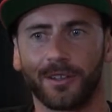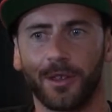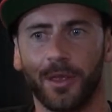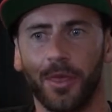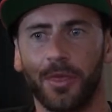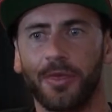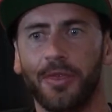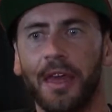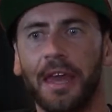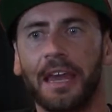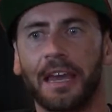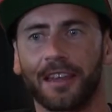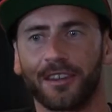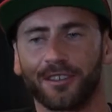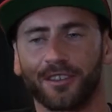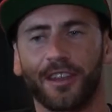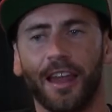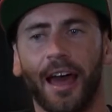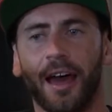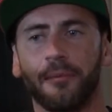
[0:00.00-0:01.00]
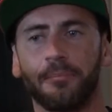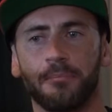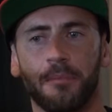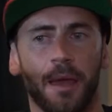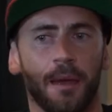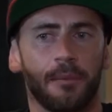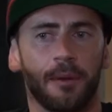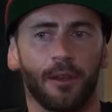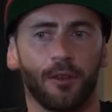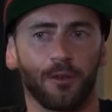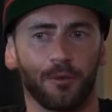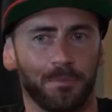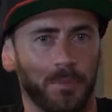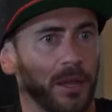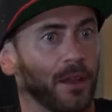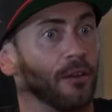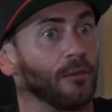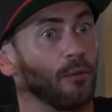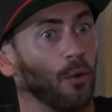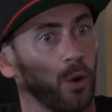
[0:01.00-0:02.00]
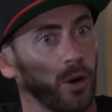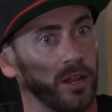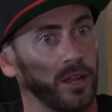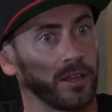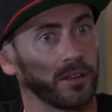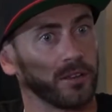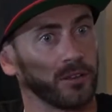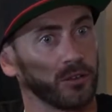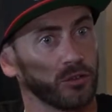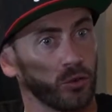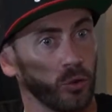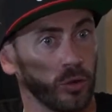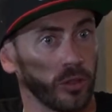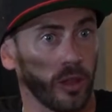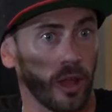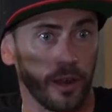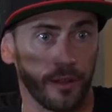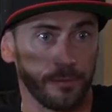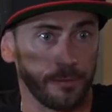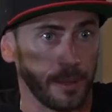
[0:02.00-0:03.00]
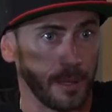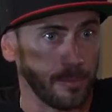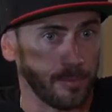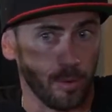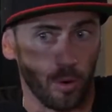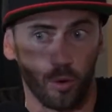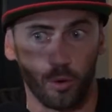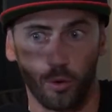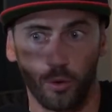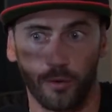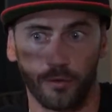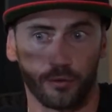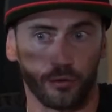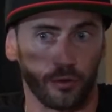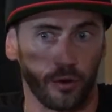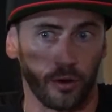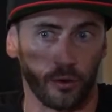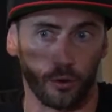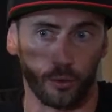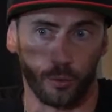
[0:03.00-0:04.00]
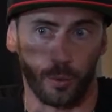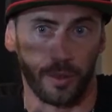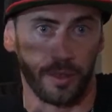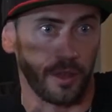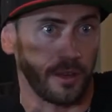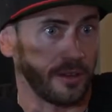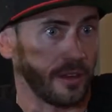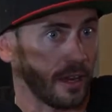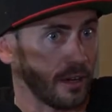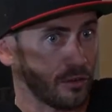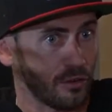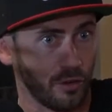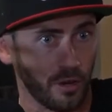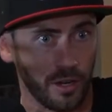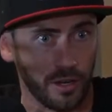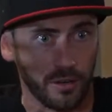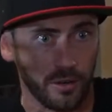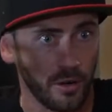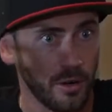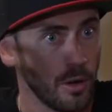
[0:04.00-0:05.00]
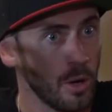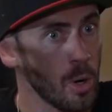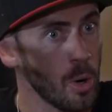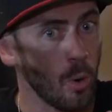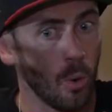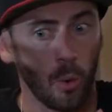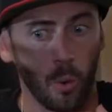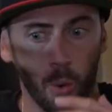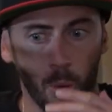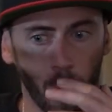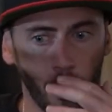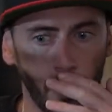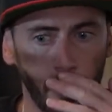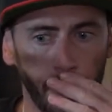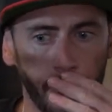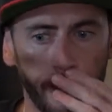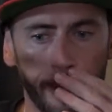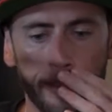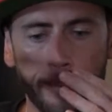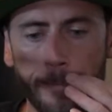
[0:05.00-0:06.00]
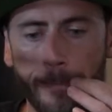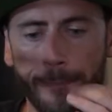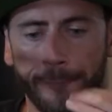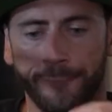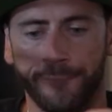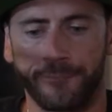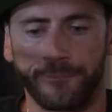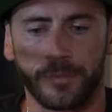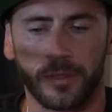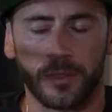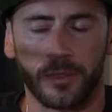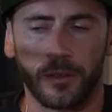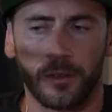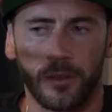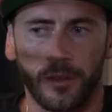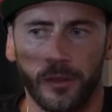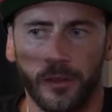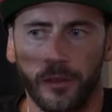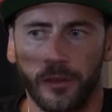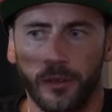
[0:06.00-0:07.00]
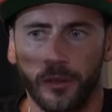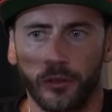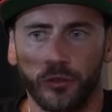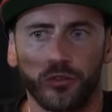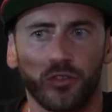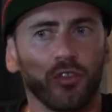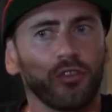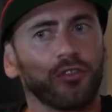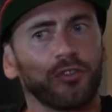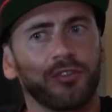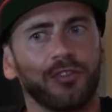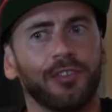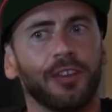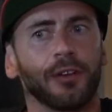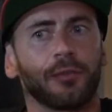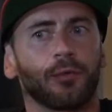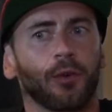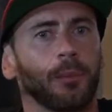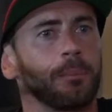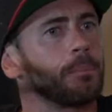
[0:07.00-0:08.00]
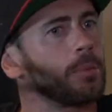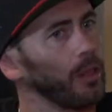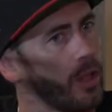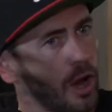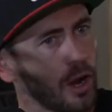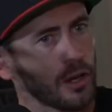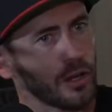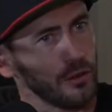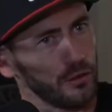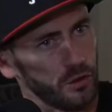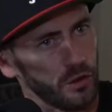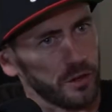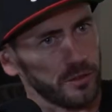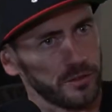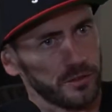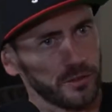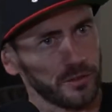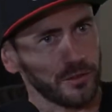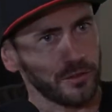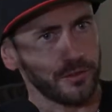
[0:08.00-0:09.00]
things that maybe you've been avoiding. So a lot of people who have struggled with addiction or just different blockages.